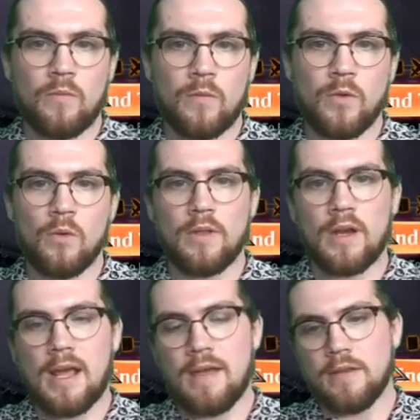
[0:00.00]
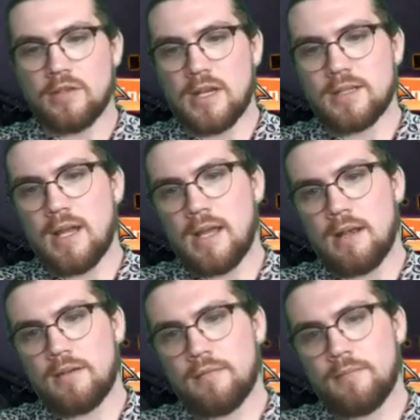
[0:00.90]
Knowing that I had the Jeskai
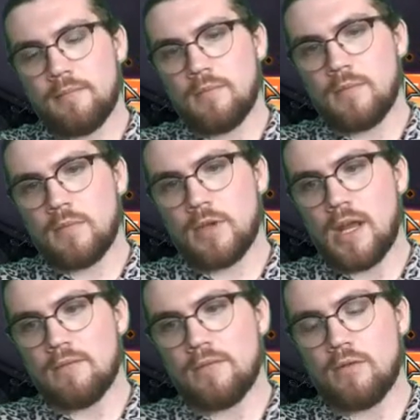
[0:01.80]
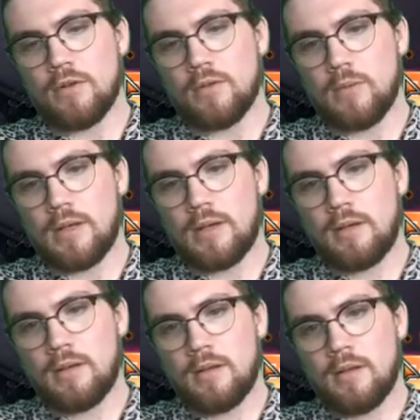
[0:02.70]
Elder? Could I have afforded to wait?
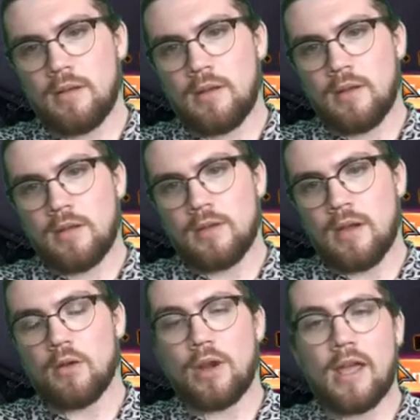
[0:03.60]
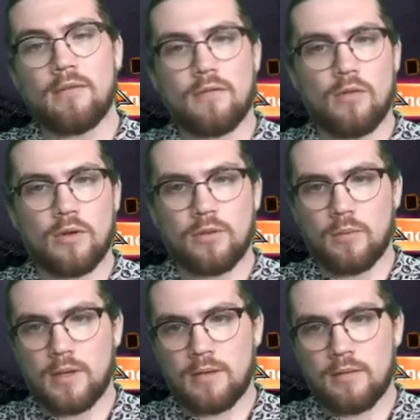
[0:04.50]
Could I have afforded to wait?